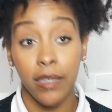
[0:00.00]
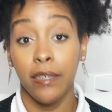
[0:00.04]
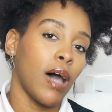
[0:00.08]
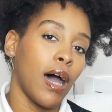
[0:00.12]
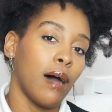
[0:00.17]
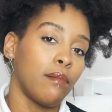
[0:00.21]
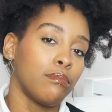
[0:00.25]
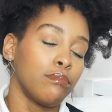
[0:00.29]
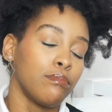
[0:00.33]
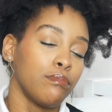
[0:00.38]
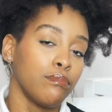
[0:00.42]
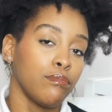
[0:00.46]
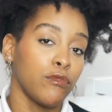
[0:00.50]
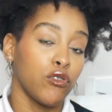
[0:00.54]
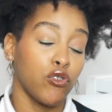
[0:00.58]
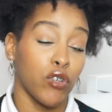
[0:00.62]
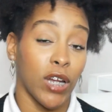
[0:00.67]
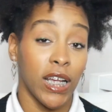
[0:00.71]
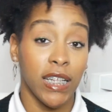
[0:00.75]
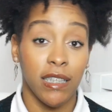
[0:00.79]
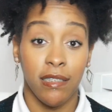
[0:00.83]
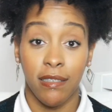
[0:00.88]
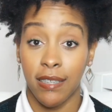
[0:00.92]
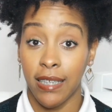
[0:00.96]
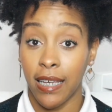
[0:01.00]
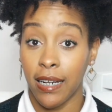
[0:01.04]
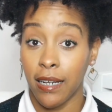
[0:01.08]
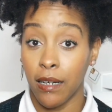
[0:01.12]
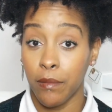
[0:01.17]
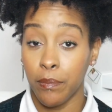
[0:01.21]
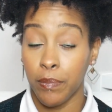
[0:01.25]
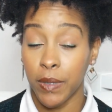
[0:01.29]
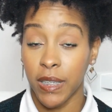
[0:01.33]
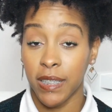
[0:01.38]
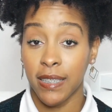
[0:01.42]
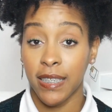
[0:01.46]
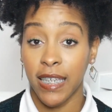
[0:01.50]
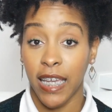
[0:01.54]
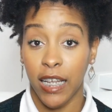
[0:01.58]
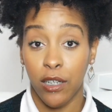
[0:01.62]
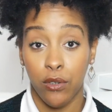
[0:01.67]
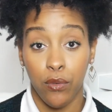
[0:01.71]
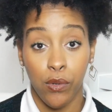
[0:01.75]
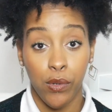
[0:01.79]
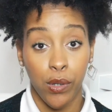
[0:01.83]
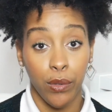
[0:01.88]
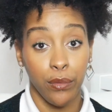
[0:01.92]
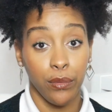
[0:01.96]
I'm trying to set up a
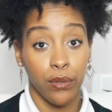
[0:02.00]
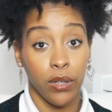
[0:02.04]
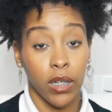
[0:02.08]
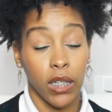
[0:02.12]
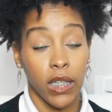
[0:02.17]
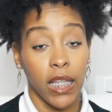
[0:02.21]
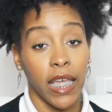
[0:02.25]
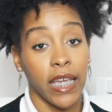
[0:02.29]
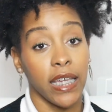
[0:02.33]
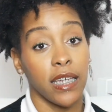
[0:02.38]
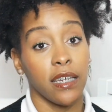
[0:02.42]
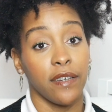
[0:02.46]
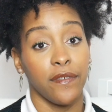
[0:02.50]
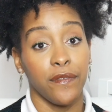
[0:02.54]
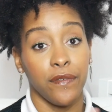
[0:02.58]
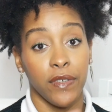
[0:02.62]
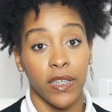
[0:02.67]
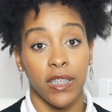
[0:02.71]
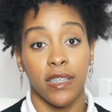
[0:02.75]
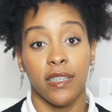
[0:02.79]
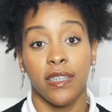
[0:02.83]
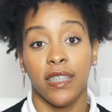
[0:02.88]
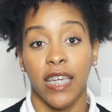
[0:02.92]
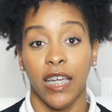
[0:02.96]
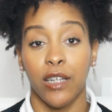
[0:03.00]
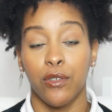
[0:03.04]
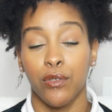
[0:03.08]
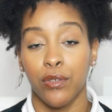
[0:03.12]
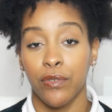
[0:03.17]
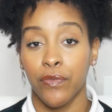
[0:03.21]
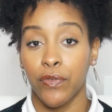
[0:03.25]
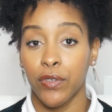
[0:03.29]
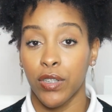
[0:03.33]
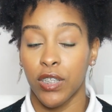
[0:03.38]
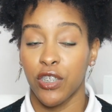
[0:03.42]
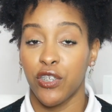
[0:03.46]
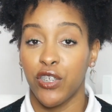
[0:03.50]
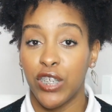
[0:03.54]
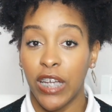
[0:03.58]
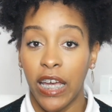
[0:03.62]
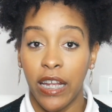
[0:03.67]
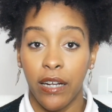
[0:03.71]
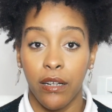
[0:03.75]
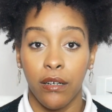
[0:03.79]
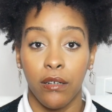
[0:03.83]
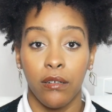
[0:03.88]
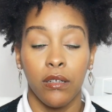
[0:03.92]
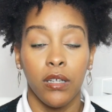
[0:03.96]
schedule, like a fixed schedule for the
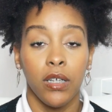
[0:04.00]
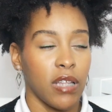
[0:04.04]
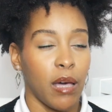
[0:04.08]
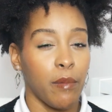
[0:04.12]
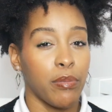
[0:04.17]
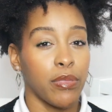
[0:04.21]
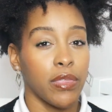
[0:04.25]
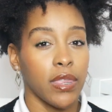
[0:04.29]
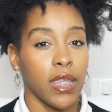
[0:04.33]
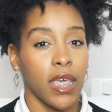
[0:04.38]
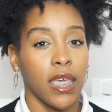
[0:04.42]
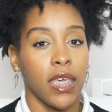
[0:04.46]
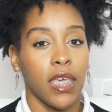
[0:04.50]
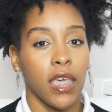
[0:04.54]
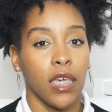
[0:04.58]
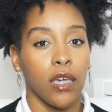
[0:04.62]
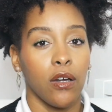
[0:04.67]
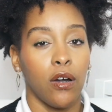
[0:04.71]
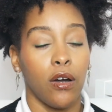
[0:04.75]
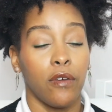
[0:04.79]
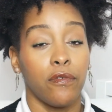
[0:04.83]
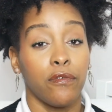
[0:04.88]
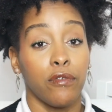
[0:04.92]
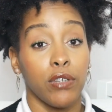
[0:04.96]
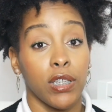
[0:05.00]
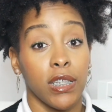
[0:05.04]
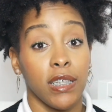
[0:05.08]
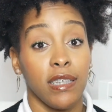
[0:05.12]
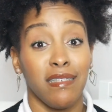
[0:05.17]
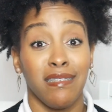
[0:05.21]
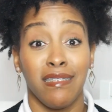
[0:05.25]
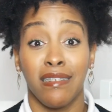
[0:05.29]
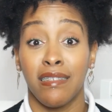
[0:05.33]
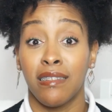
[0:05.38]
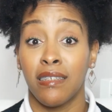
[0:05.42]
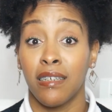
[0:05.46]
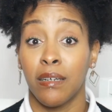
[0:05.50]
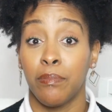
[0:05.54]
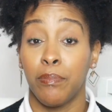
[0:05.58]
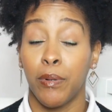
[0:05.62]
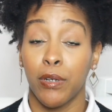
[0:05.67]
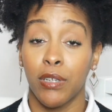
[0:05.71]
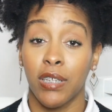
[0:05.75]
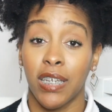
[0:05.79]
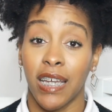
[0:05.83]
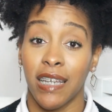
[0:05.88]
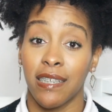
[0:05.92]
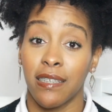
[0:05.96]
channel. I'm thinking of releasing the
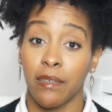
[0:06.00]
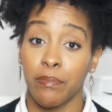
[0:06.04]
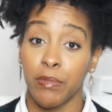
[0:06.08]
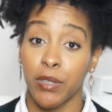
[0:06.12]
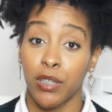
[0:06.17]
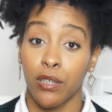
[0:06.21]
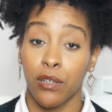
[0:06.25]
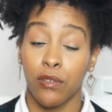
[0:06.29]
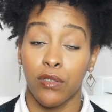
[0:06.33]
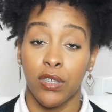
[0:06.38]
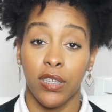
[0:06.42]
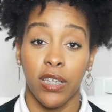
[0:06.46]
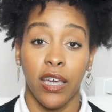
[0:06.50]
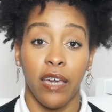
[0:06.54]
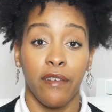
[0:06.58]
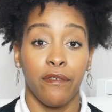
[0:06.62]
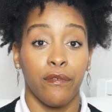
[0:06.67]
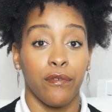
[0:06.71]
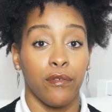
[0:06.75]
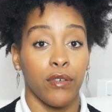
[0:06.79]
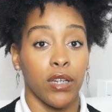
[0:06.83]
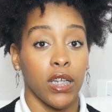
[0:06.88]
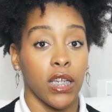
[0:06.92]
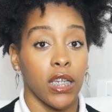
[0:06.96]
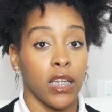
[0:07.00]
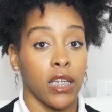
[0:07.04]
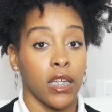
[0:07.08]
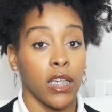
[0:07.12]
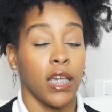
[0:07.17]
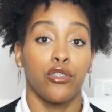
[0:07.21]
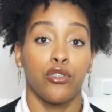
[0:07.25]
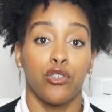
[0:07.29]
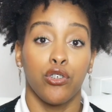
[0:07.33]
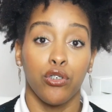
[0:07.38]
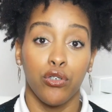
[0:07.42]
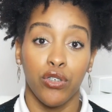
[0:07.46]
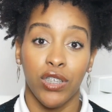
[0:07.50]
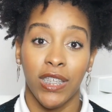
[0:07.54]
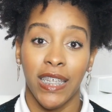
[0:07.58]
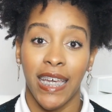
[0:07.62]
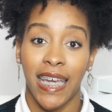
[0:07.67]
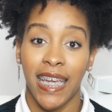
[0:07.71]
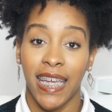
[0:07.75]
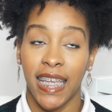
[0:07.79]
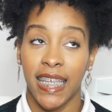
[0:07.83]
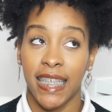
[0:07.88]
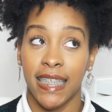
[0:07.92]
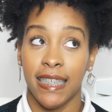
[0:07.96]
podcast episodes every
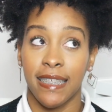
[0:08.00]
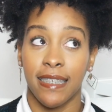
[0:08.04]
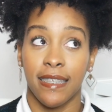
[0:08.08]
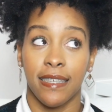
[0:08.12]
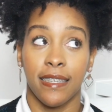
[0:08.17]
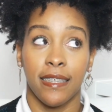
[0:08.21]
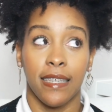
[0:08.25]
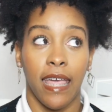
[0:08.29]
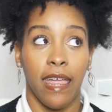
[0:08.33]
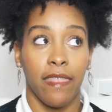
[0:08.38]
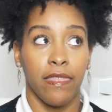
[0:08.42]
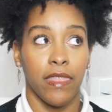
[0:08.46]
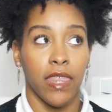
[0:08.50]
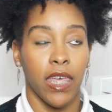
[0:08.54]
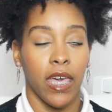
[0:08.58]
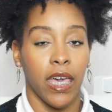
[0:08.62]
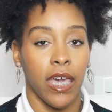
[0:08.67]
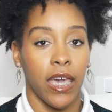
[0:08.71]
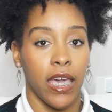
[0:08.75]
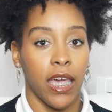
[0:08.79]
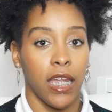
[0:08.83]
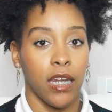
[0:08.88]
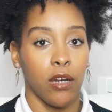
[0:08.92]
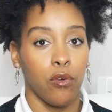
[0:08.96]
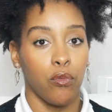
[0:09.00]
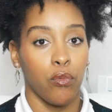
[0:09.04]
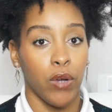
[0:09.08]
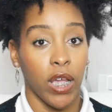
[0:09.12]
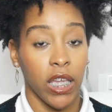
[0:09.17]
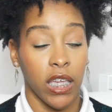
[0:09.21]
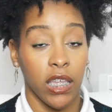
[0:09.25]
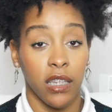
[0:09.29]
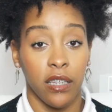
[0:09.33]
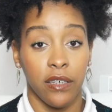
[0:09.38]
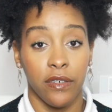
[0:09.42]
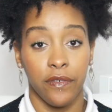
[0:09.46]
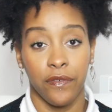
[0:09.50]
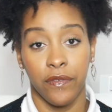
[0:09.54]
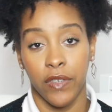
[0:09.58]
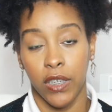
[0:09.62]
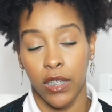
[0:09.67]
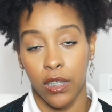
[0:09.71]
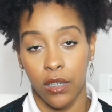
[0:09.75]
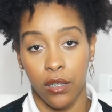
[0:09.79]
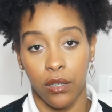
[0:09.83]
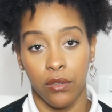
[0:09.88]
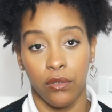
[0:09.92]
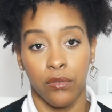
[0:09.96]
Tuesdays and then regular
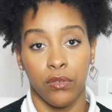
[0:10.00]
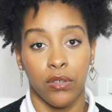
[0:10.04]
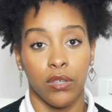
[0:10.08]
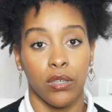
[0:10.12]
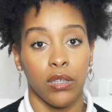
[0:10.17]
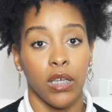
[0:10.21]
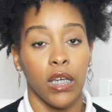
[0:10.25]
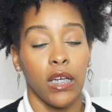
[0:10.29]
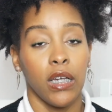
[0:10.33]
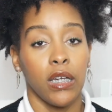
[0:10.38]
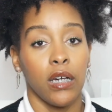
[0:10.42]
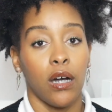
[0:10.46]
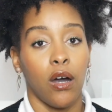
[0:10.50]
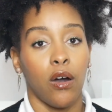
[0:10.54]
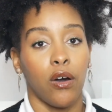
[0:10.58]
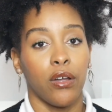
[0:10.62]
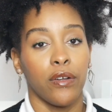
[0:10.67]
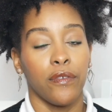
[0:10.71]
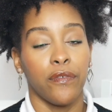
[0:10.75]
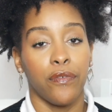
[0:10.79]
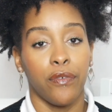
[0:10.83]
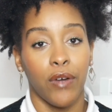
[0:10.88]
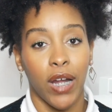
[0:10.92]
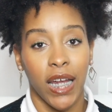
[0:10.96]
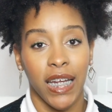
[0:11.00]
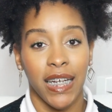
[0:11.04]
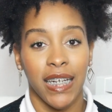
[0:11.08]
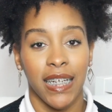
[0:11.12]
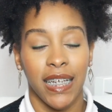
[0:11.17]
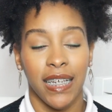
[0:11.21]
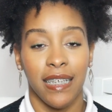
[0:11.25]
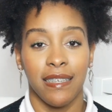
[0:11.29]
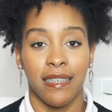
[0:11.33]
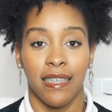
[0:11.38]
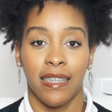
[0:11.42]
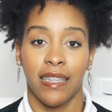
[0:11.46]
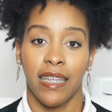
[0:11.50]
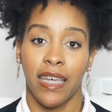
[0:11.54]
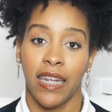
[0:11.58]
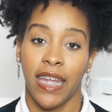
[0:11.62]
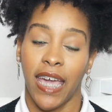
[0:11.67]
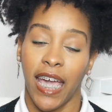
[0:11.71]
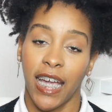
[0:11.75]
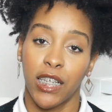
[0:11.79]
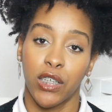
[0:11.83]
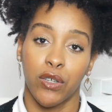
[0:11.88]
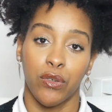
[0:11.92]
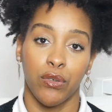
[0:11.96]
videos on Fridays and then
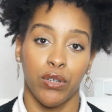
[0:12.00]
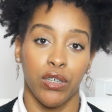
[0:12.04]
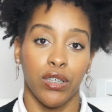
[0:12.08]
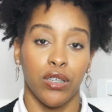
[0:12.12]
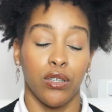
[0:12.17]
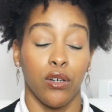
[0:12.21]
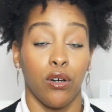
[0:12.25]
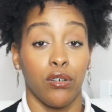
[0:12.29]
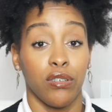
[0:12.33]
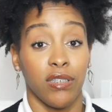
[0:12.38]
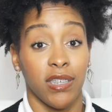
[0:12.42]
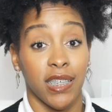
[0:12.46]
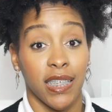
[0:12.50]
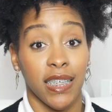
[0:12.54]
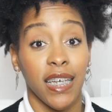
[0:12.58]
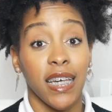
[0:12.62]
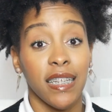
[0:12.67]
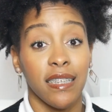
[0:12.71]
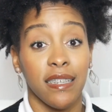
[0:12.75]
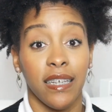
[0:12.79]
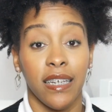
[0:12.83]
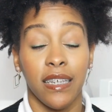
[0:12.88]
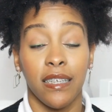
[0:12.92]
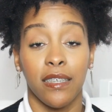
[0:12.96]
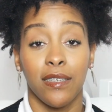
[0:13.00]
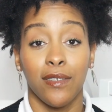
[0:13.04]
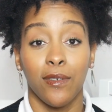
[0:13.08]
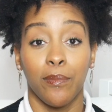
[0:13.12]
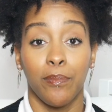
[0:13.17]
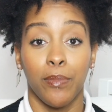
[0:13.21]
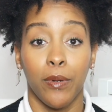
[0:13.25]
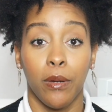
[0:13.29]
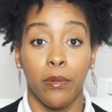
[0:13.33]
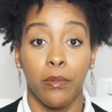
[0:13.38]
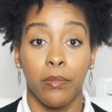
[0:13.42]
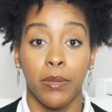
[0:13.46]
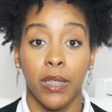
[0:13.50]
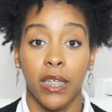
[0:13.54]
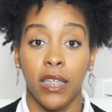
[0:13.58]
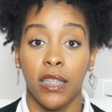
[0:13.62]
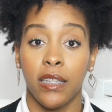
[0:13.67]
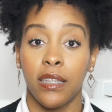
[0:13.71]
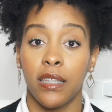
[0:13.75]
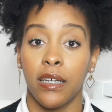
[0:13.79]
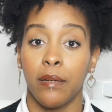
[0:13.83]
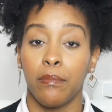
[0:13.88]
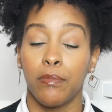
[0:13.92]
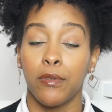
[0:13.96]
extras on Sundays. So probably
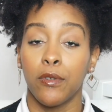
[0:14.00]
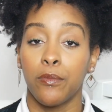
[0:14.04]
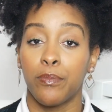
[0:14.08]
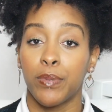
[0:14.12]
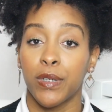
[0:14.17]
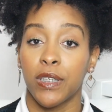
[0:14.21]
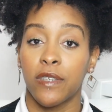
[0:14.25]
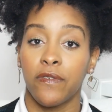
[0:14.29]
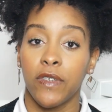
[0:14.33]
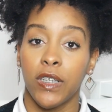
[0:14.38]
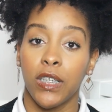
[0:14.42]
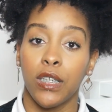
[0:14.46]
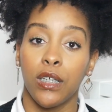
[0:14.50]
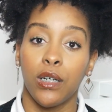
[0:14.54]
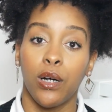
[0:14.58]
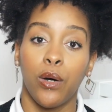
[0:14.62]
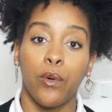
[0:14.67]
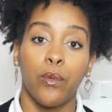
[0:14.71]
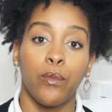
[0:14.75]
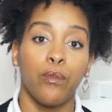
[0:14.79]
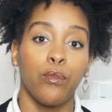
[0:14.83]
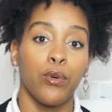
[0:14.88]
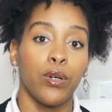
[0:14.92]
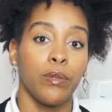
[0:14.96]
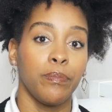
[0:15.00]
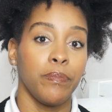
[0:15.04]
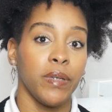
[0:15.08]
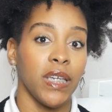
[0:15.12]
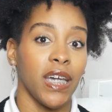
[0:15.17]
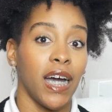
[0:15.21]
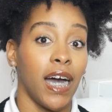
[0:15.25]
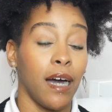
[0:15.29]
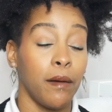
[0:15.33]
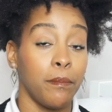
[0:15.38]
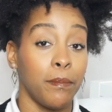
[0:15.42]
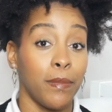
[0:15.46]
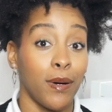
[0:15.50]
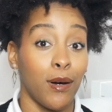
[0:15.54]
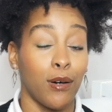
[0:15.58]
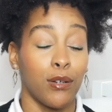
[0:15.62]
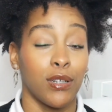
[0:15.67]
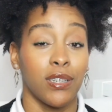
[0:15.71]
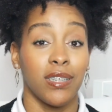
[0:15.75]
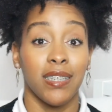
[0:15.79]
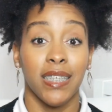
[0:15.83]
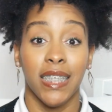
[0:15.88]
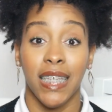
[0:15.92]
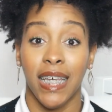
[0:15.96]
the bloopers video will be up
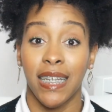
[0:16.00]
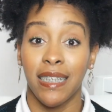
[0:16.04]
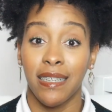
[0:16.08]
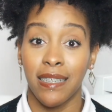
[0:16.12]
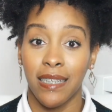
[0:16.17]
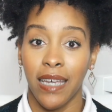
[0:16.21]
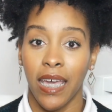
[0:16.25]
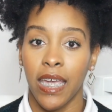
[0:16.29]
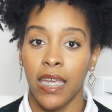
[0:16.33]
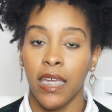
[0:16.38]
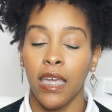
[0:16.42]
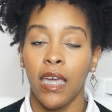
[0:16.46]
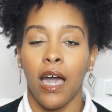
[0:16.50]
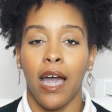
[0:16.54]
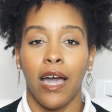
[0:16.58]
on Sunday.